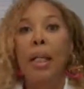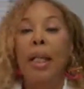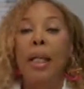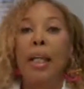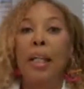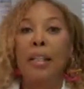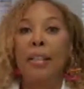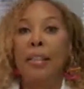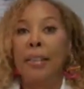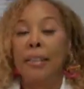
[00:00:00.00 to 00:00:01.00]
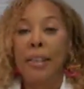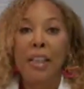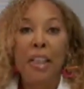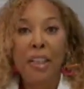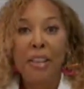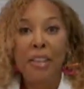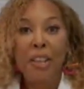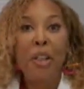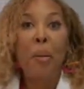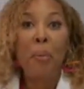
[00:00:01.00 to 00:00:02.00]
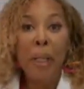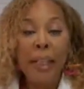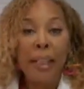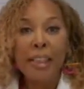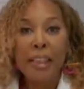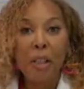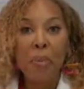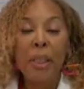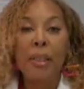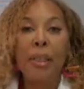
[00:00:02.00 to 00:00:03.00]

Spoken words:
and they need, money to come in.